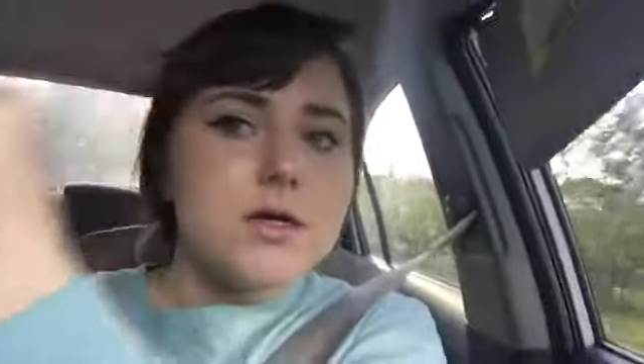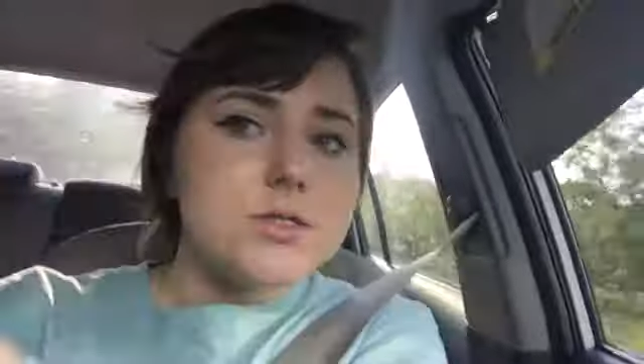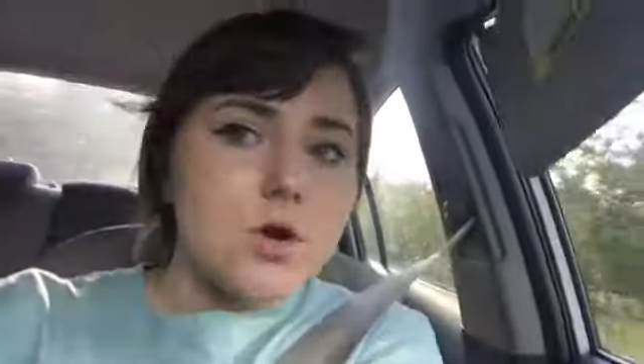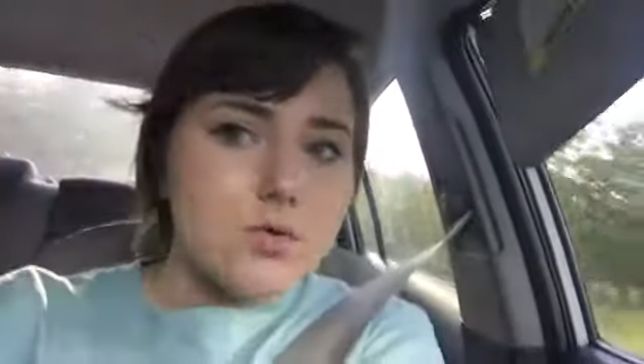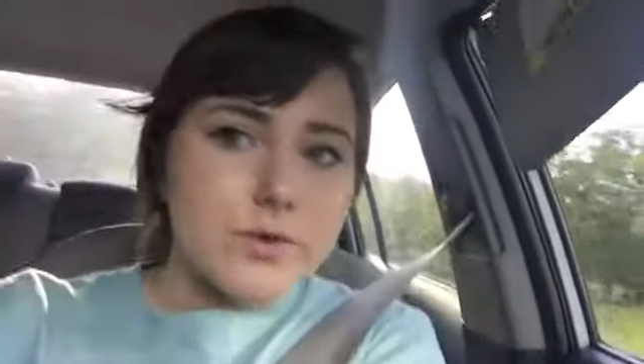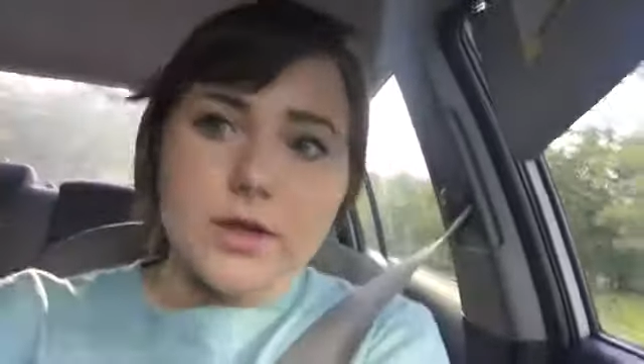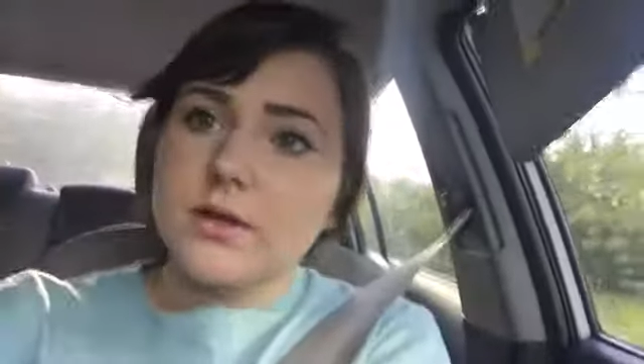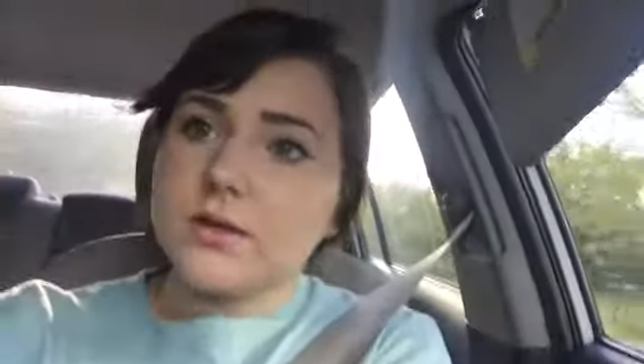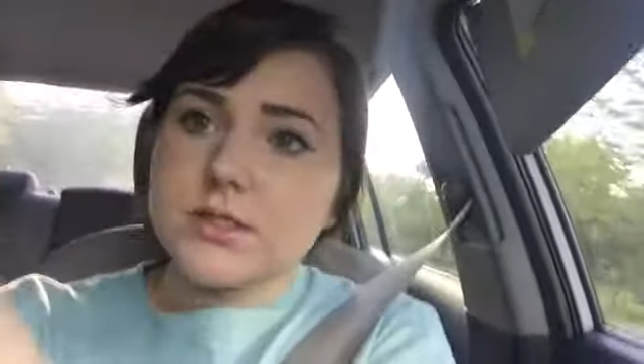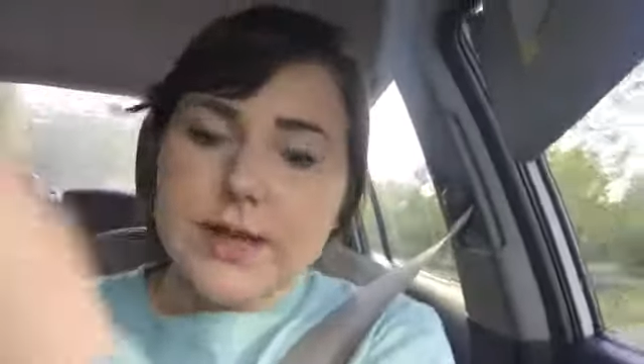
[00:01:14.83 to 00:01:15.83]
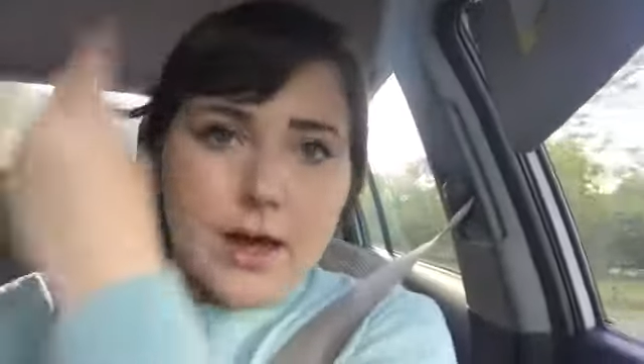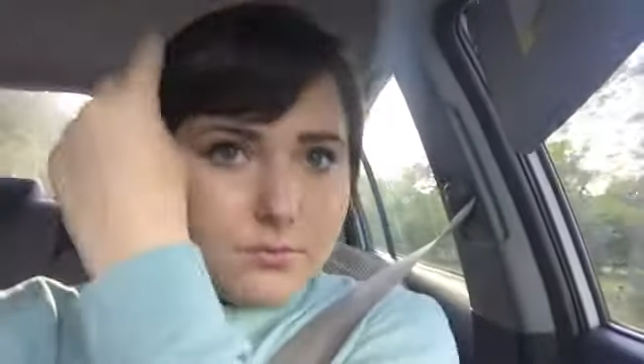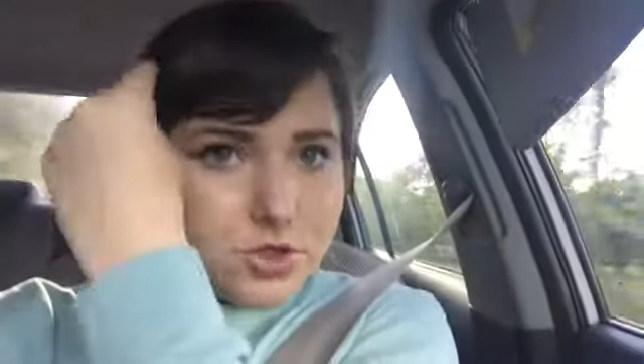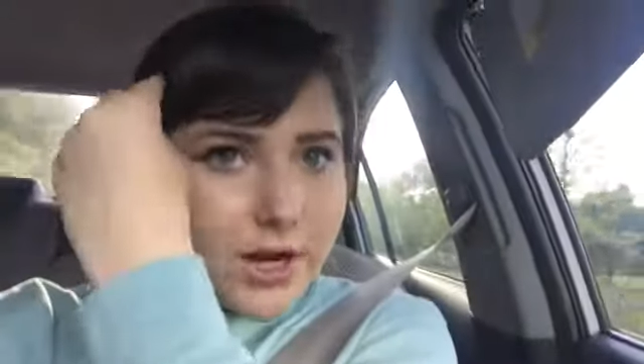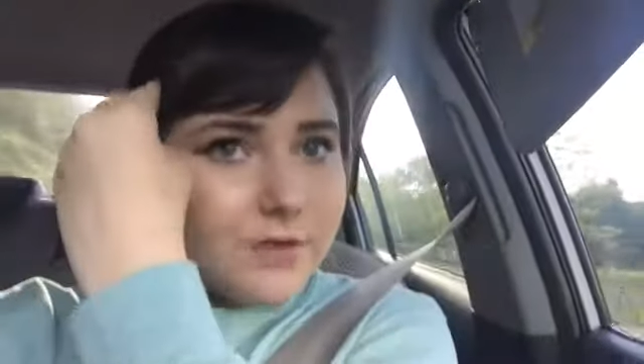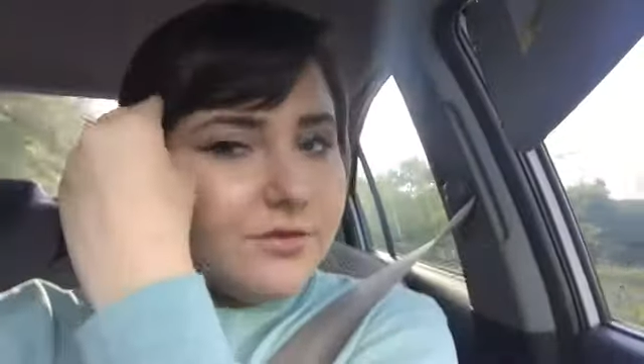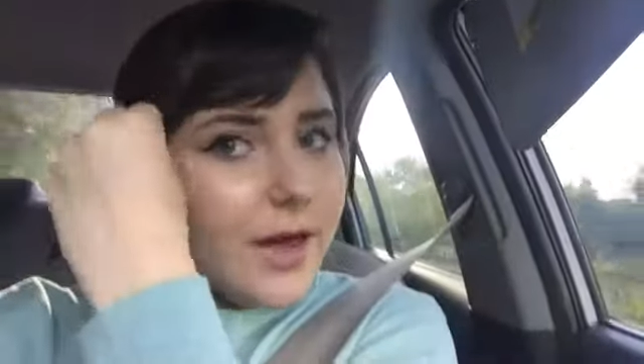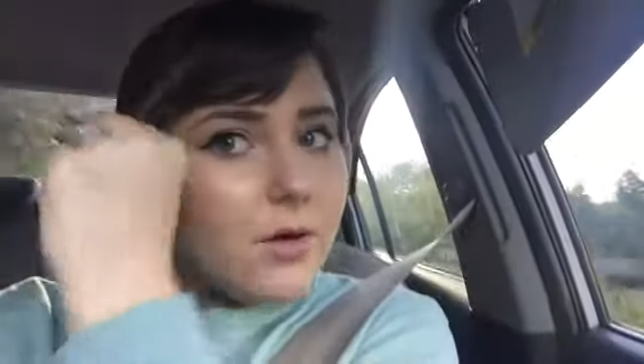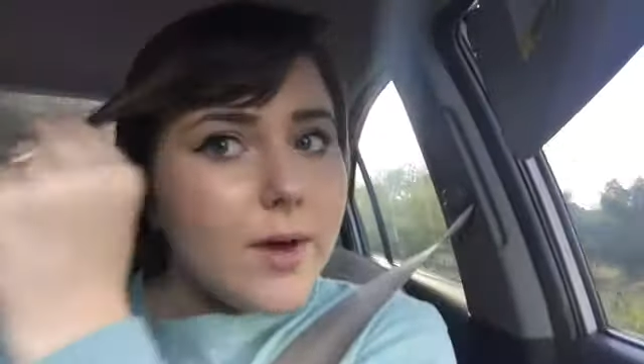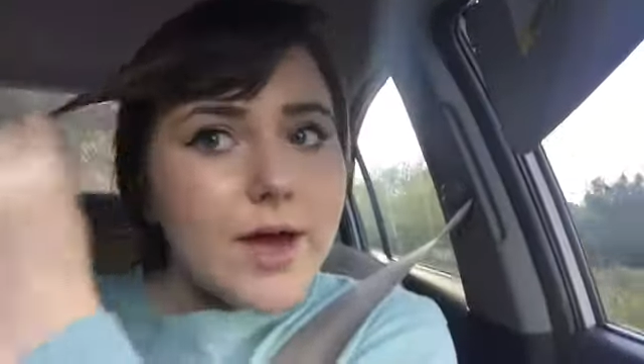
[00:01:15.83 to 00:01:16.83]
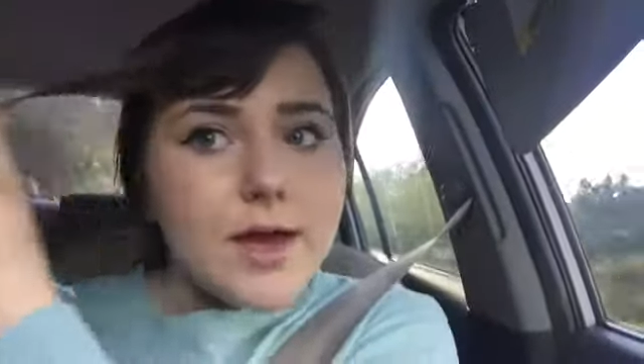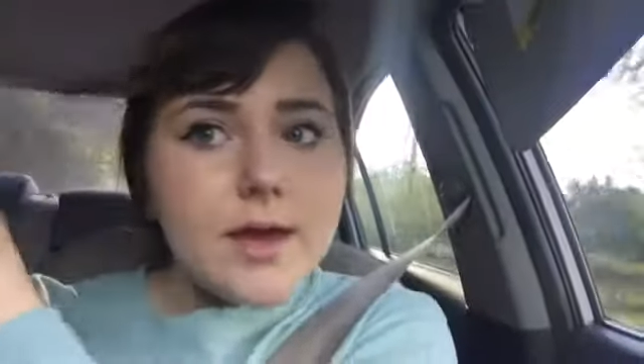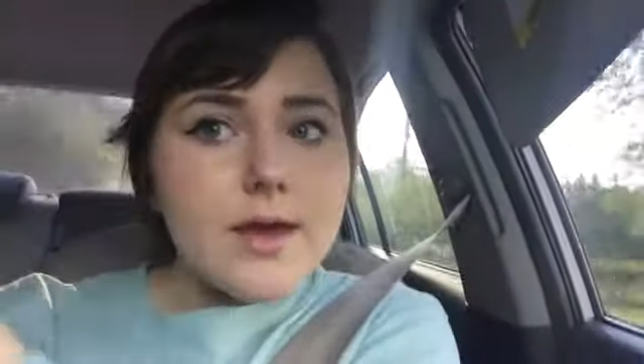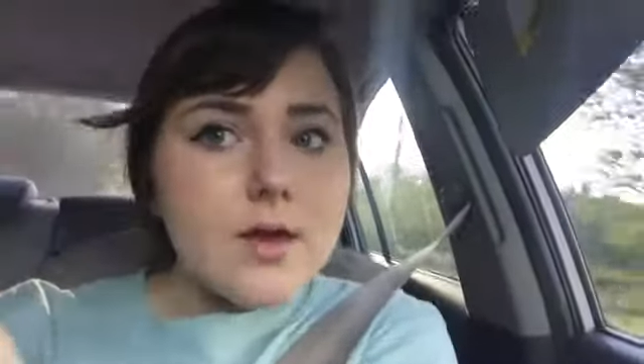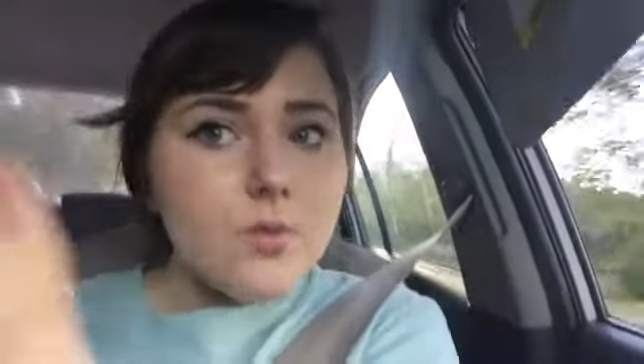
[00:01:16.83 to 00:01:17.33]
so it really looks like I'm trying to fly away